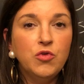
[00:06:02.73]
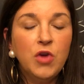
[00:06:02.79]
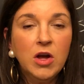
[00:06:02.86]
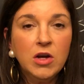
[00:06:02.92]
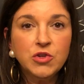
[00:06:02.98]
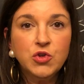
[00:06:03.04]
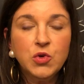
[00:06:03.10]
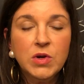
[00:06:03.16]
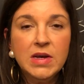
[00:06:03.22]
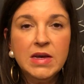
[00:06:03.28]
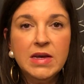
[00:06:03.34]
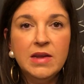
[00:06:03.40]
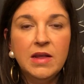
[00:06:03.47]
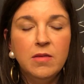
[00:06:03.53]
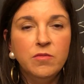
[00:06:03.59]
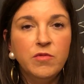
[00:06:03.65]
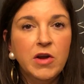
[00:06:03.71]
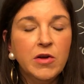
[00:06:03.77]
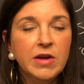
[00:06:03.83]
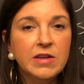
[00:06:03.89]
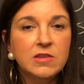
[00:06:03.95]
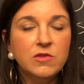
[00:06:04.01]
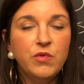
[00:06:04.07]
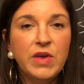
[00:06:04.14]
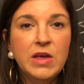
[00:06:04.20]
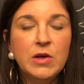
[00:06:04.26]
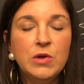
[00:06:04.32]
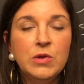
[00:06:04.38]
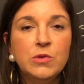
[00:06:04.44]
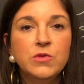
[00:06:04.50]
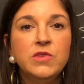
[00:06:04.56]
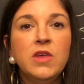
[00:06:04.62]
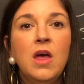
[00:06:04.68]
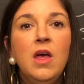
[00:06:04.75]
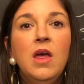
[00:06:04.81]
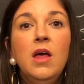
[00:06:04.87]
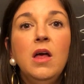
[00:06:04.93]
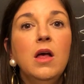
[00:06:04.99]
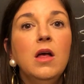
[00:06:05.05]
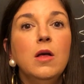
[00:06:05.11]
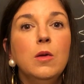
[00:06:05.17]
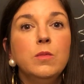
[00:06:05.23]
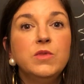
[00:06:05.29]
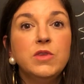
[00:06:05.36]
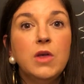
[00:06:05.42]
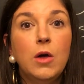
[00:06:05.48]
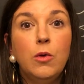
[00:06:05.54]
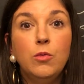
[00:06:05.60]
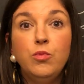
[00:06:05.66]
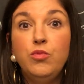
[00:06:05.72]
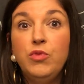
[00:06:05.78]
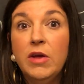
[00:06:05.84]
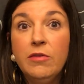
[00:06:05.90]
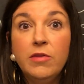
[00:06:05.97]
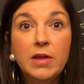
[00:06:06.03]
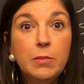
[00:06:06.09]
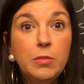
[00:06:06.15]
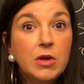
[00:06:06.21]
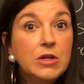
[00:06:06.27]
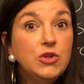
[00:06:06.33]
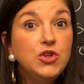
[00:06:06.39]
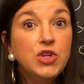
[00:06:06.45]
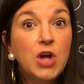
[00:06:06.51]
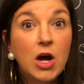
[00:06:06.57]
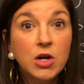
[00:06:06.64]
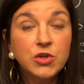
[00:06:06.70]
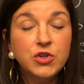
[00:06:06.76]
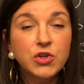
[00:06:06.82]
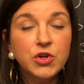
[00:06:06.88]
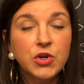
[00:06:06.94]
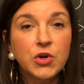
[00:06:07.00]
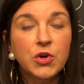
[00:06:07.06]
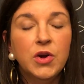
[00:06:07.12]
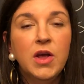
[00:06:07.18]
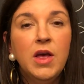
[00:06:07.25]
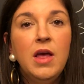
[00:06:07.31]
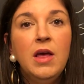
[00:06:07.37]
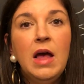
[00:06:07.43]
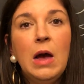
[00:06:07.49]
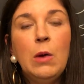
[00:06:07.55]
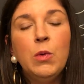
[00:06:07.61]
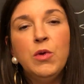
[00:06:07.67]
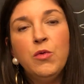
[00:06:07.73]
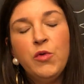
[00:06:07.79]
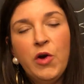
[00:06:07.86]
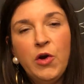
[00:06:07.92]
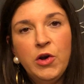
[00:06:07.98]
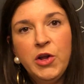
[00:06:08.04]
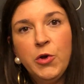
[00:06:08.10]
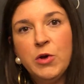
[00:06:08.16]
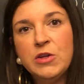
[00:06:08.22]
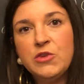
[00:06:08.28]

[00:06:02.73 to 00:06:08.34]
doctorate in various fields, so definitely put doctor. I would refer to your